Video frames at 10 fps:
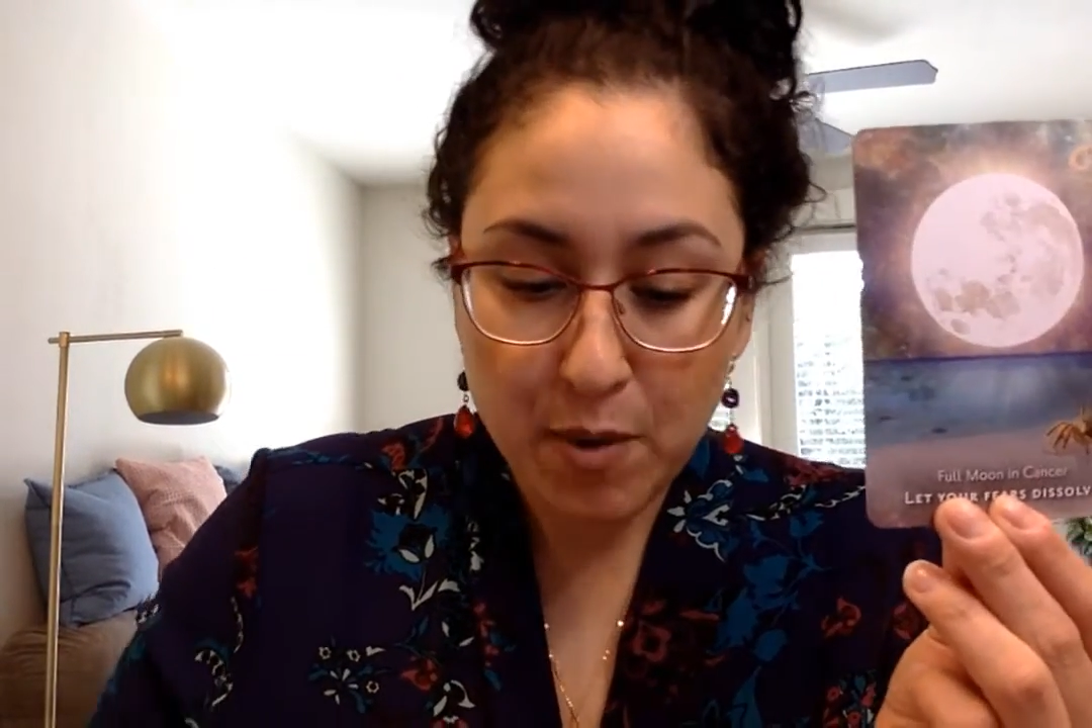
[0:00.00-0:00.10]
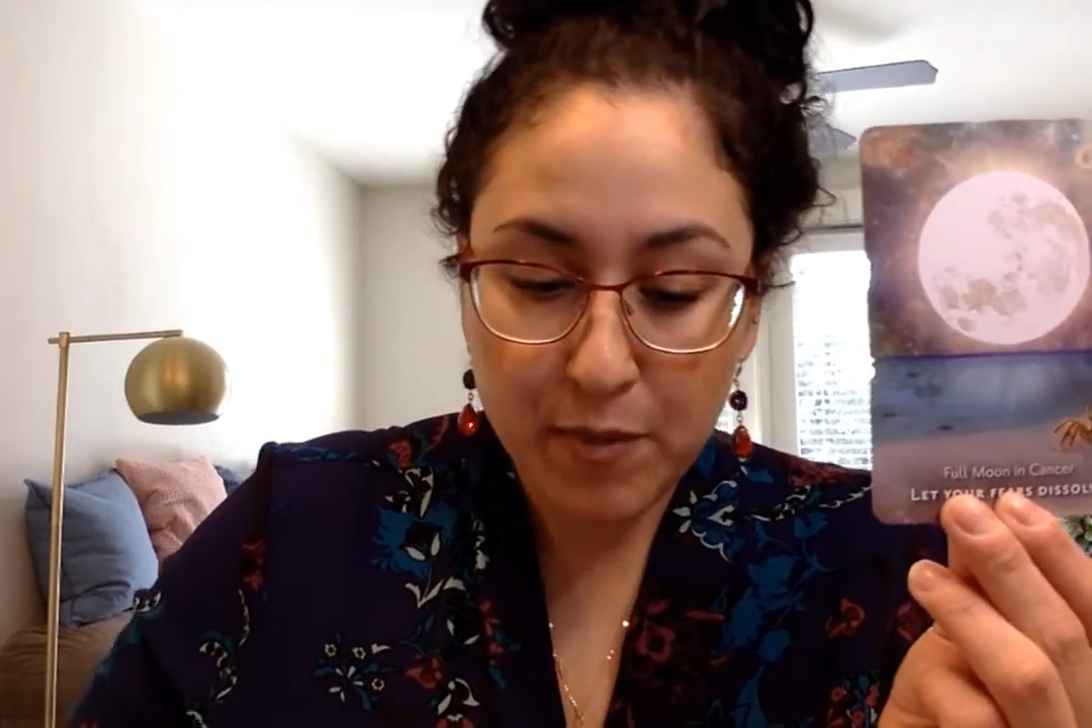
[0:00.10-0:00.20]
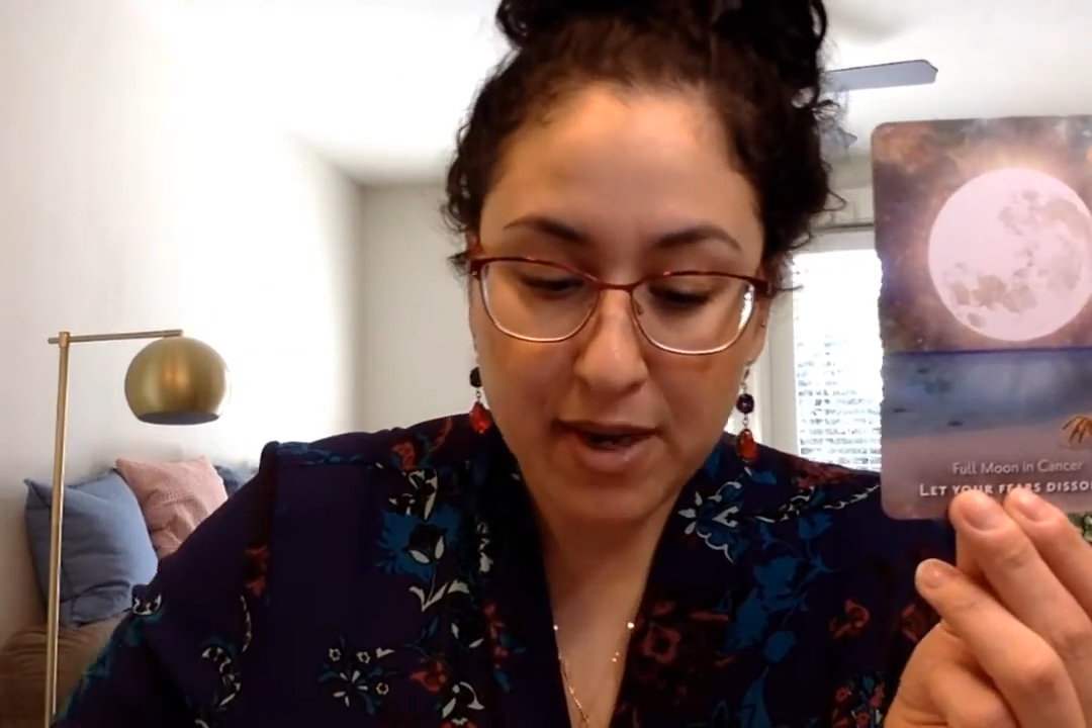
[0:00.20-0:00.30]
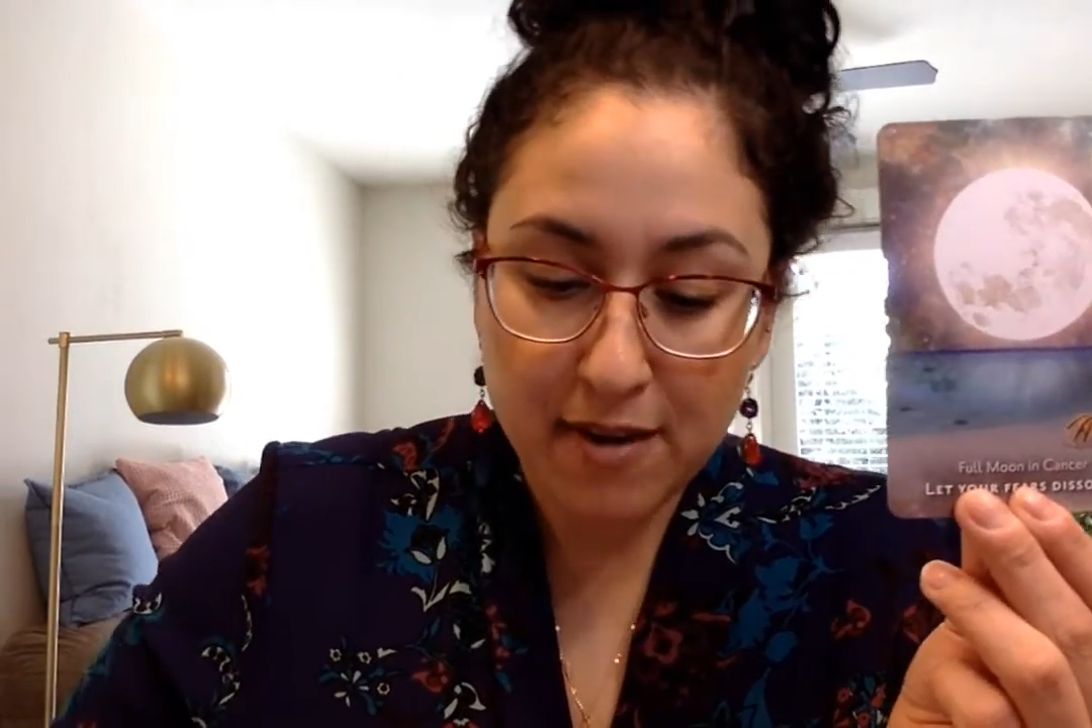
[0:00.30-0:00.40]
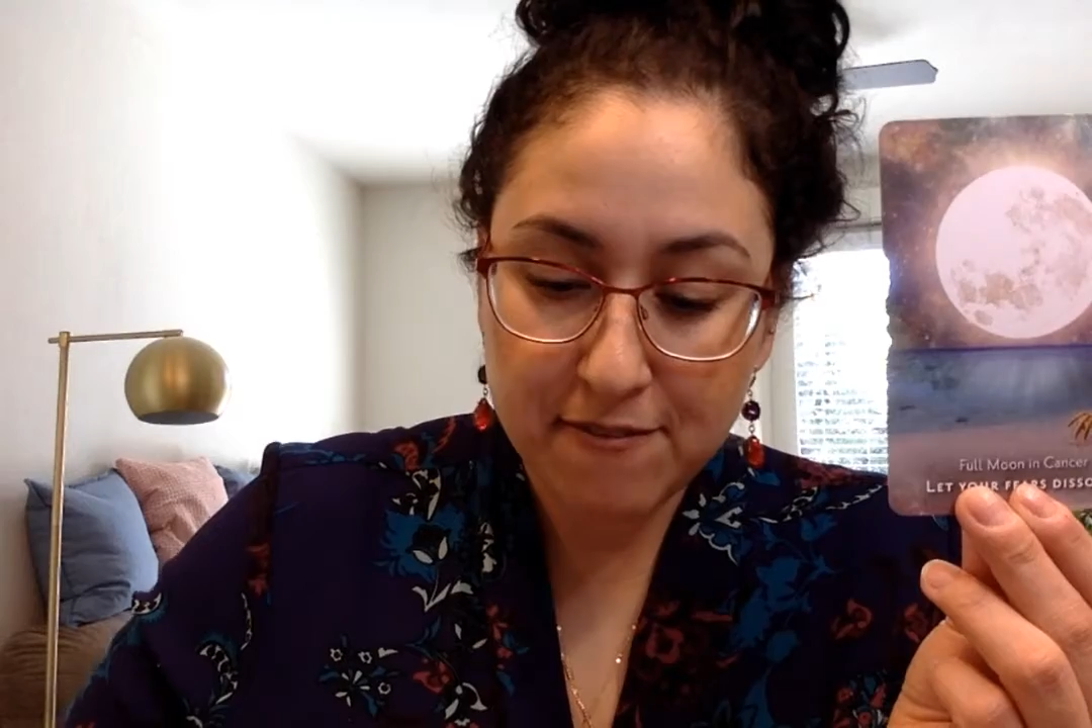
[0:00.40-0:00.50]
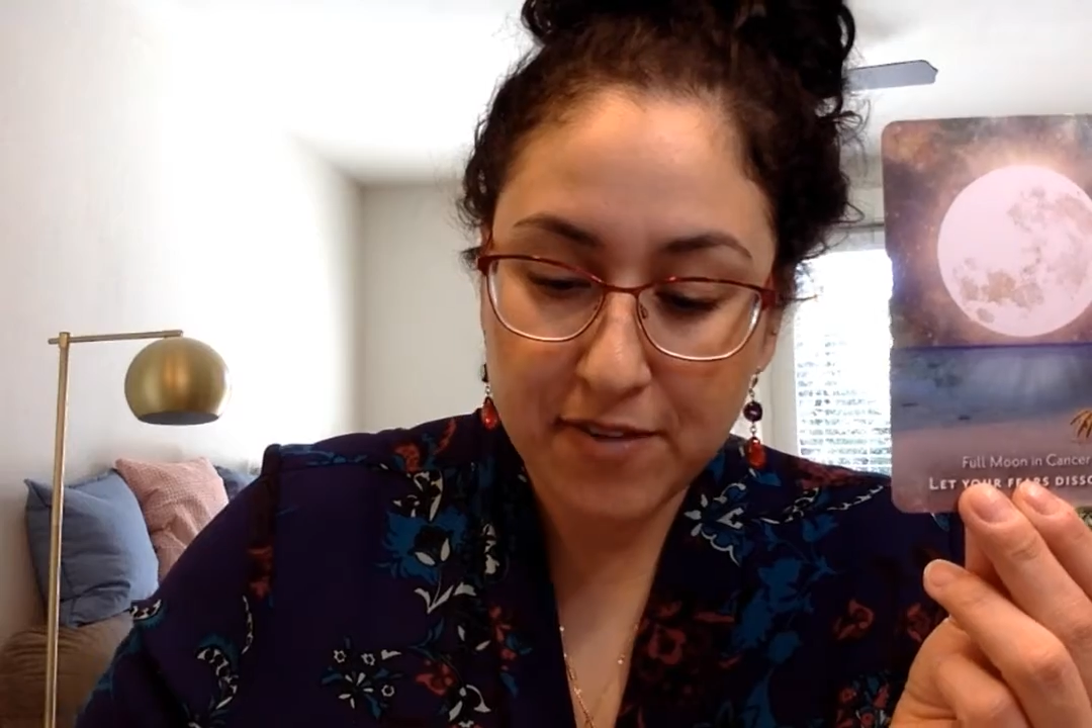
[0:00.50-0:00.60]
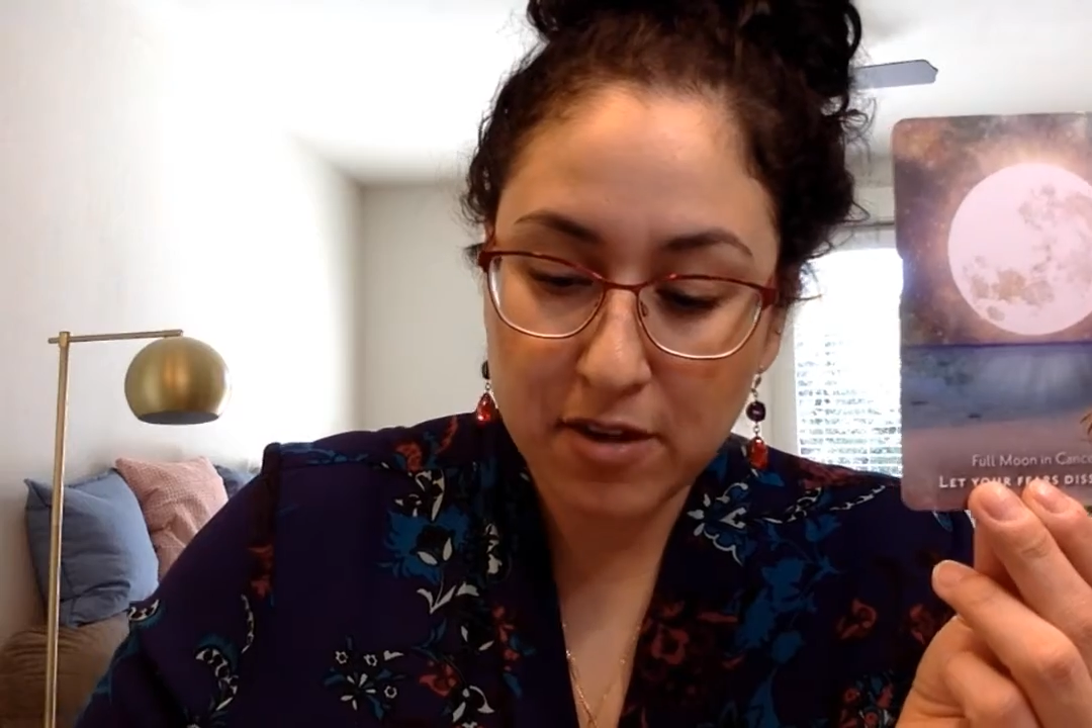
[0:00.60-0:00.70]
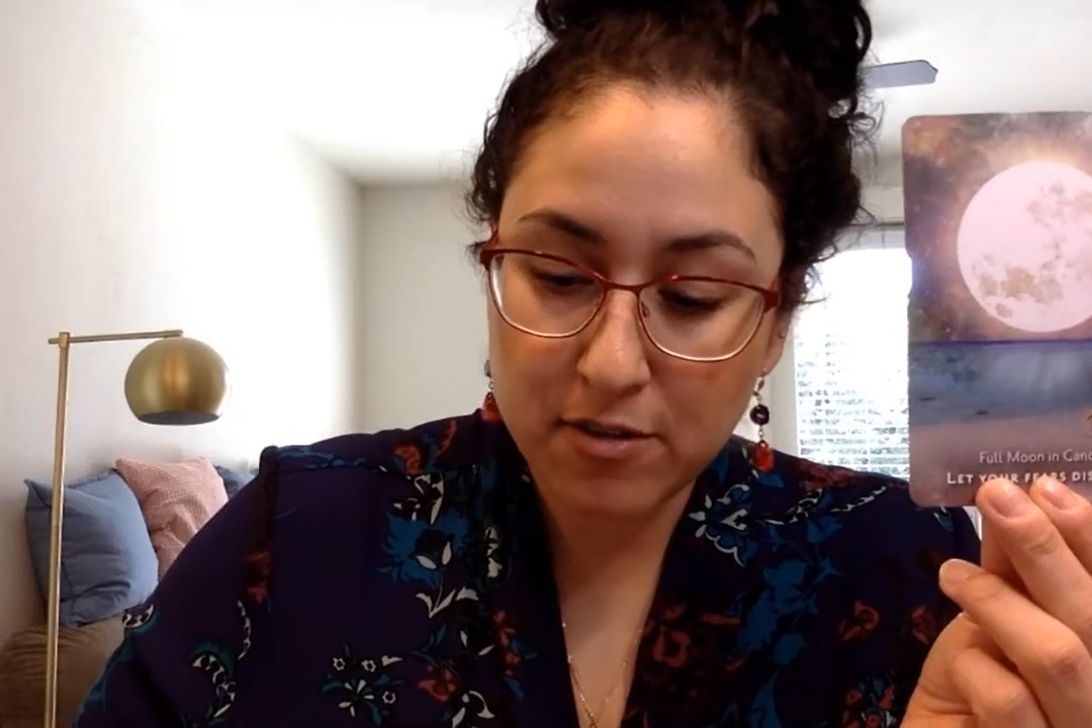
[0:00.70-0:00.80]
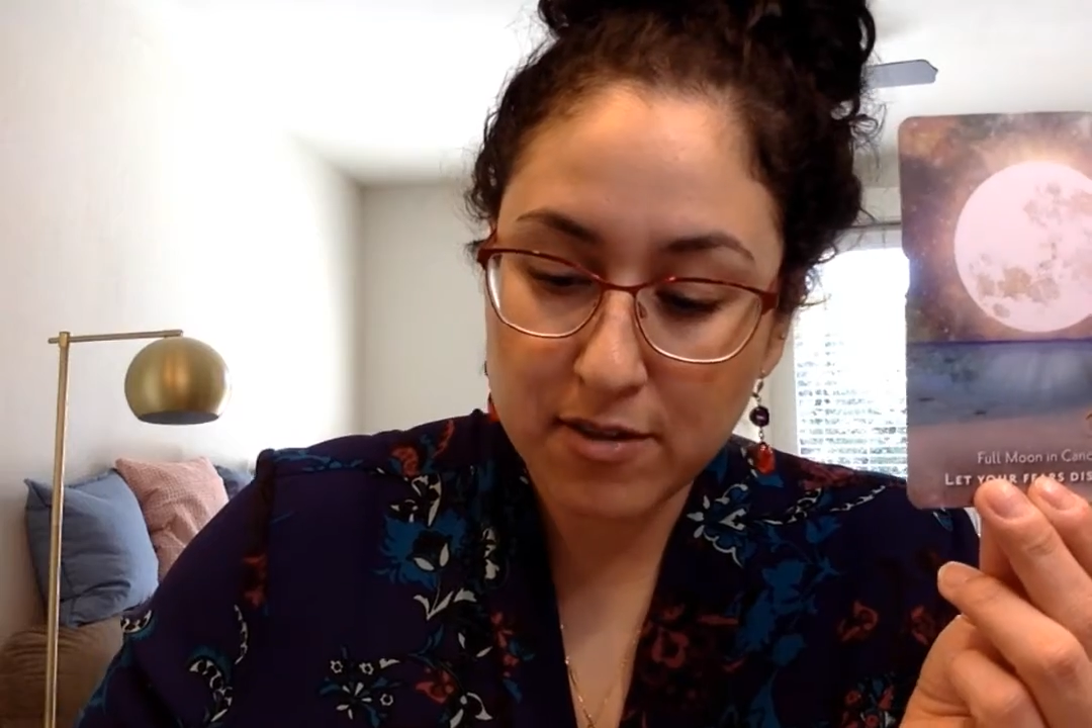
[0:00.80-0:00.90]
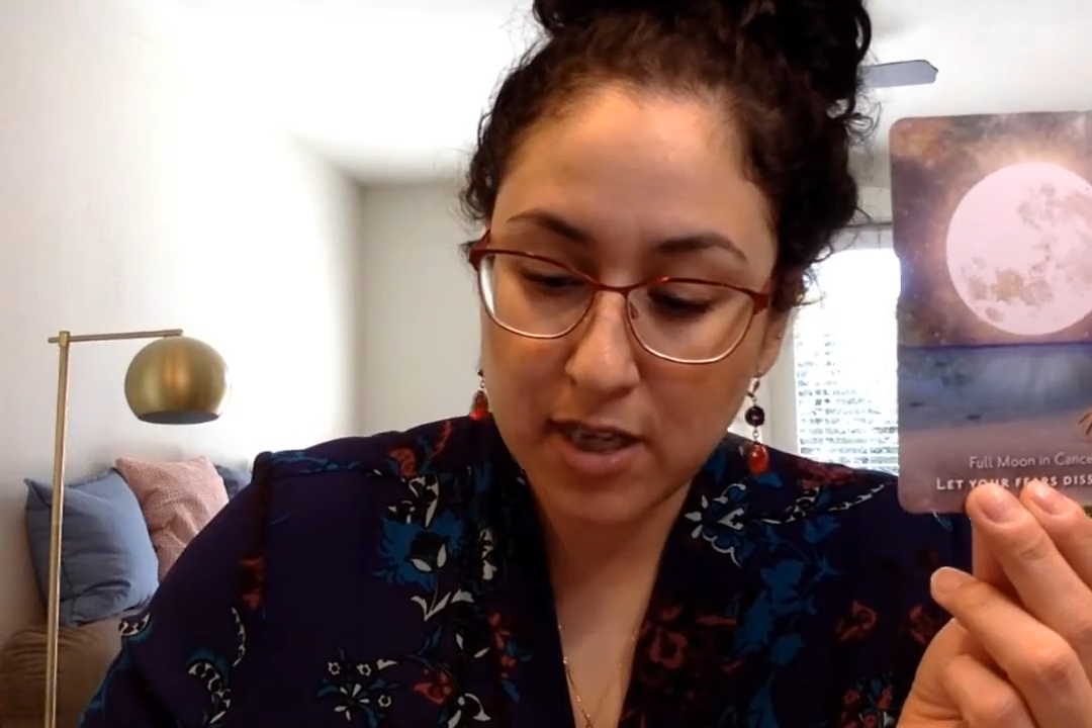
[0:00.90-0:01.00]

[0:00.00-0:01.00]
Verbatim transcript: We got fears